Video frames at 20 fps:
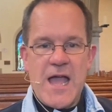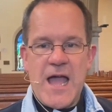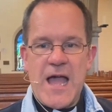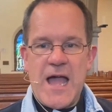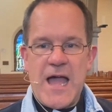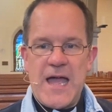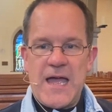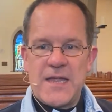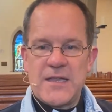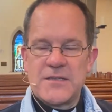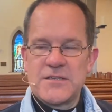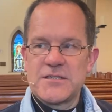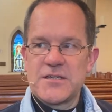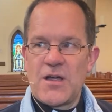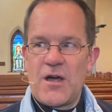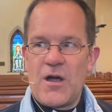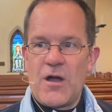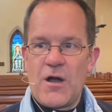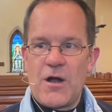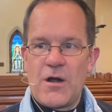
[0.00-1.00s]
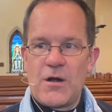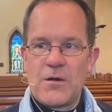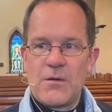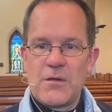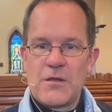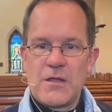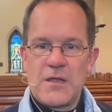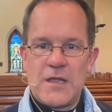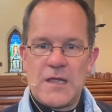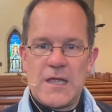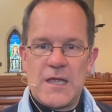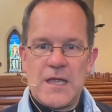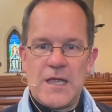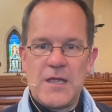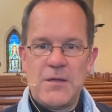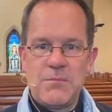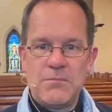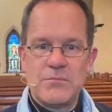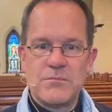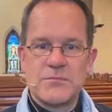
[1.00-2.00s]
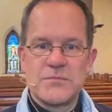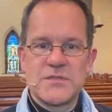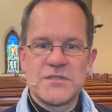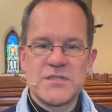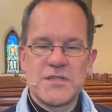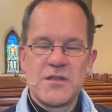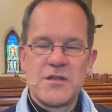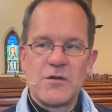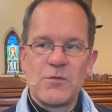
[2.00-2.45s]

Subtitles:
and our hymns